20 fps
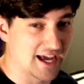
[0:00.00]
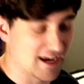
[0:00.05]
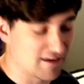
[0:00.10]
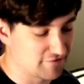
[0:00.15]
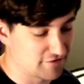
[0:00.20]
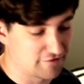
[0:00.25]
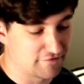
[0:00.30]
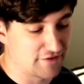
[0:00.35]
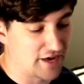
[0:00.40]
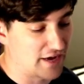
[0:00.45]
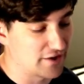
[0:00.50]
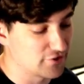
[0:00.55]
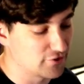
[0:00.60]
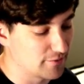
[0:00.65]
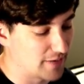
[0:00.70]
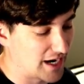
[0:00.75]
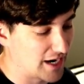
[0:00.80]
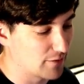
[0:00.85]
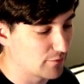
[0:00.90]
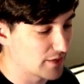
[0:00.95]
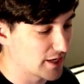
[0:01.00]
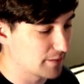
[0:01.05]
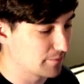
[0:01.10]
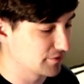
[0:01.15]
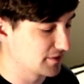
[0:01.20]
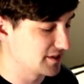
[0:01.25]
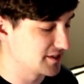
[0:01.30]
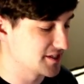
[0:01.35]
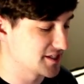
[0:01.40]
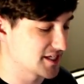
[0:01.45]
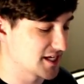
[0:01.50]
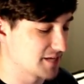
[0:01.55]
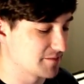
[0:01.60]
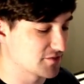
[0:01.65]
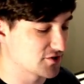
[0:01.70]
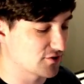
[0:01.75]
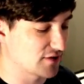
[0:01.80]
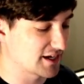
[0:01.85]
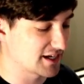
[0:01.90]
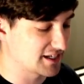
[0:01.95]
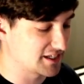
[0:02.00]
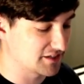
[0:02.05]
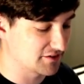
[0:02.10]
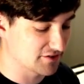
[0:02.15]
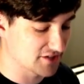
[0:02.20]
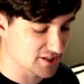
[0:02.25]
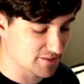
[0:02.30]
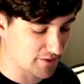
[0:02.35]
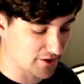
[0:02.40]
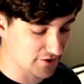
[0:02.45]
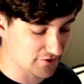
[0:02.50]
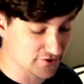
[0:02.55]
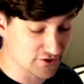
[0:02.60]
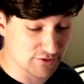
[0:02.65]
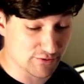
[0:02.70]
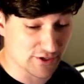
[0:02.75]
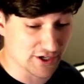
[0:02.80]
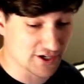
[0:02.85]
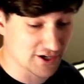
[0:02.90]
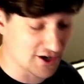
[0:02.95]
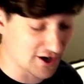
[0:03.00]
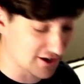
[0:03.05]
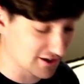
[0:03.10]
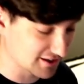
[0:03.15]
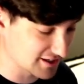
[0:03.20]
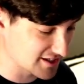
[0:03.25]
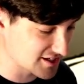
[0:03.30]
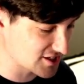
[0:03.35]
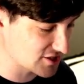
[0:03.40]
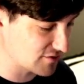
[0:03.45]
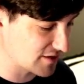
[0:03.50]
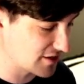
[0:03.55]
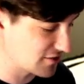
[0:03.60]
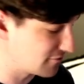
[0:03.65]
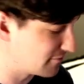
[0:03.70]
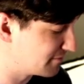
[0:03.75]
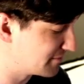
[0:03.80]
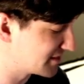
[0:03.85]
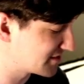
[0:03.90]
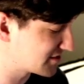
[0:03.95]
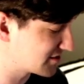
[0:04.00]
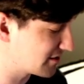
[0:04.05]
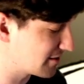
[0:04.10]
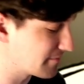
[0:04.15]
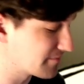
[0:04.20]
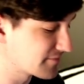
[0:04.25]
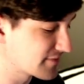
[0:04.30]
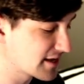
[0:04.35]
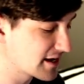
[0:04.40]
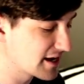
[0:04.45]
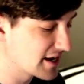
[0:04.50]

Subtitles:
have the volume on when I play this game, so I can hear the sparkles regardless, so I don't miss them.